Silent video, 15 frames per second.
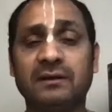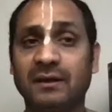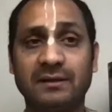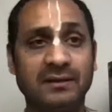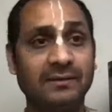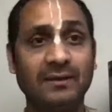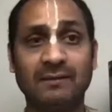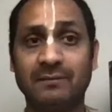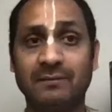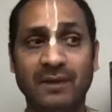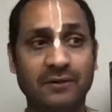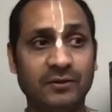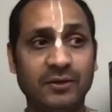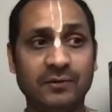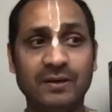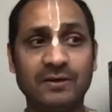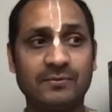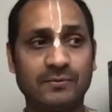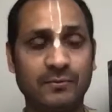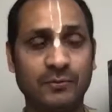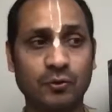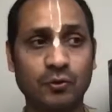and they will
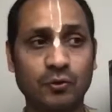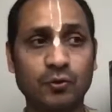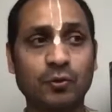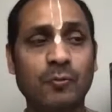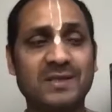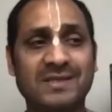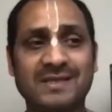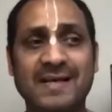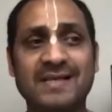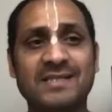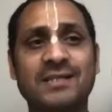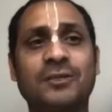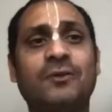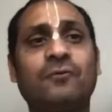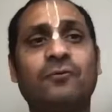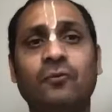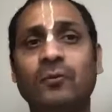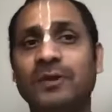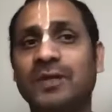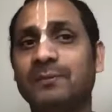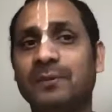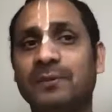so much scarcity of
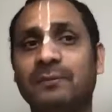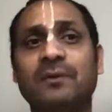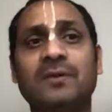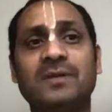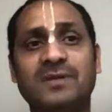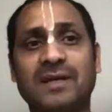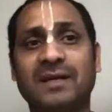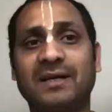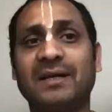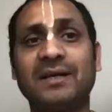food that people will start